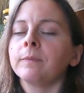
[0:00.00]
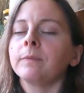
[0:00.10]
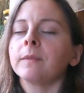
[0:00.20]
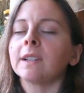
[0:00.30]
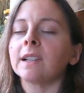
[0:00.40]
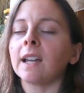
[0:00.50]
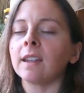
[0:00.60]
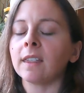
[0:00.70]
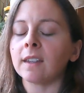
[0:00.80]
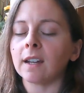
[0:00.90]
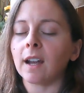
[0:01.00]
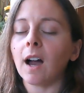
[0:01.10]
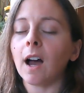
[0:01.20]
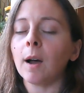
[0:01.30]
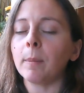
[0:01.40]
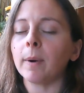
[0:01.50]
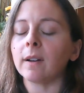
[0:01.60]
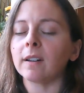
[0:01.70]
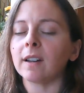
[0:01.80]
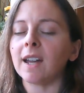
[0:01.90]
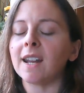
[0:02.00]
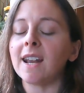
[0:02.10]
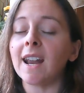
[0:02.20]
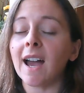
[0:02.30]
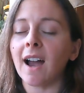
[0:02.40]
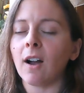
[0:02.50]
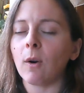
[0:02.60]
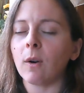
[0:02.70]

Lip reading: lengthening up, and now